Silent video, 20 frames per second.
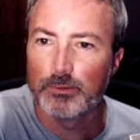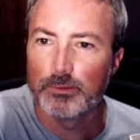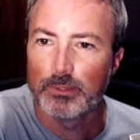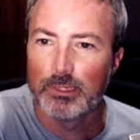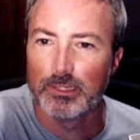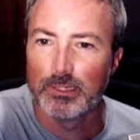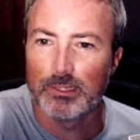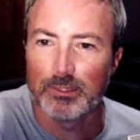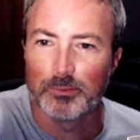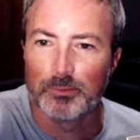
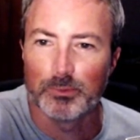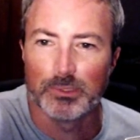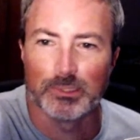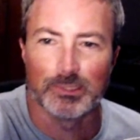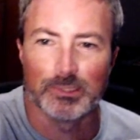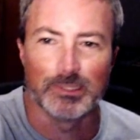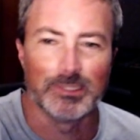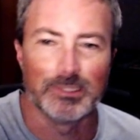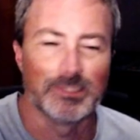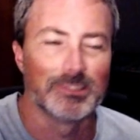Hitting
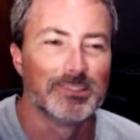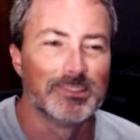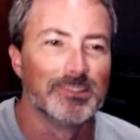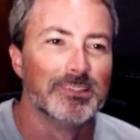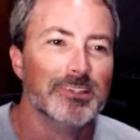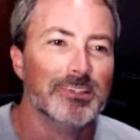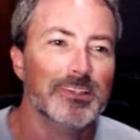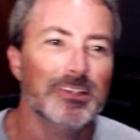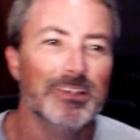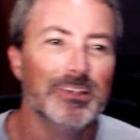buildings.
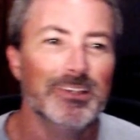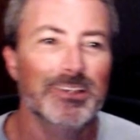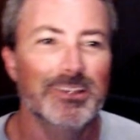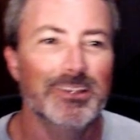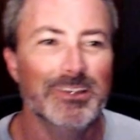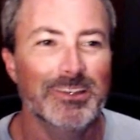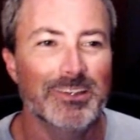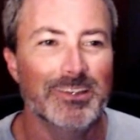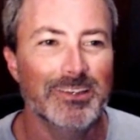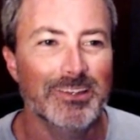
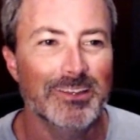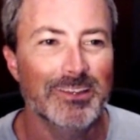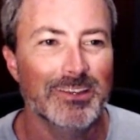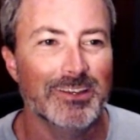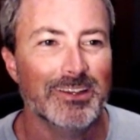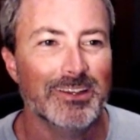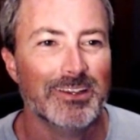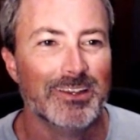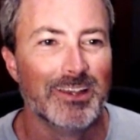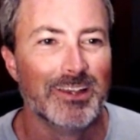
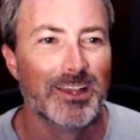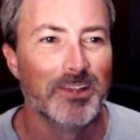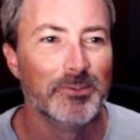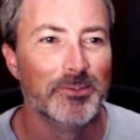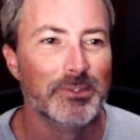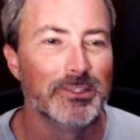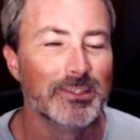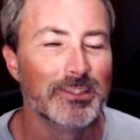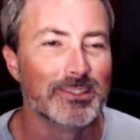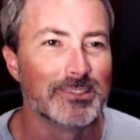I
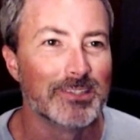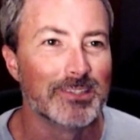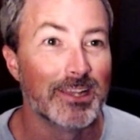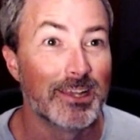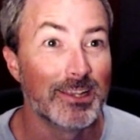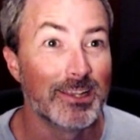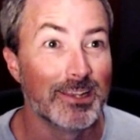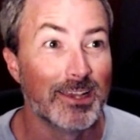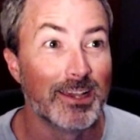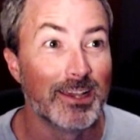mean, it's
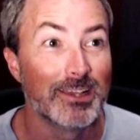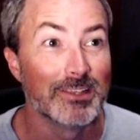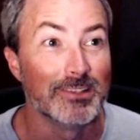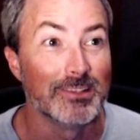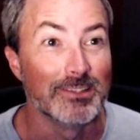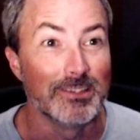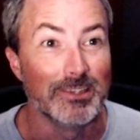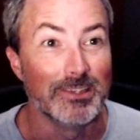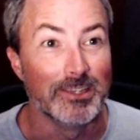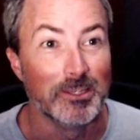not in the
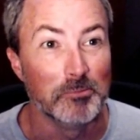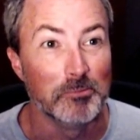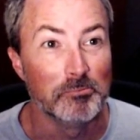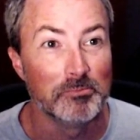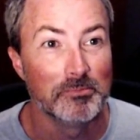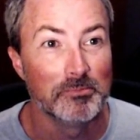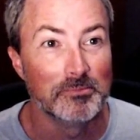game.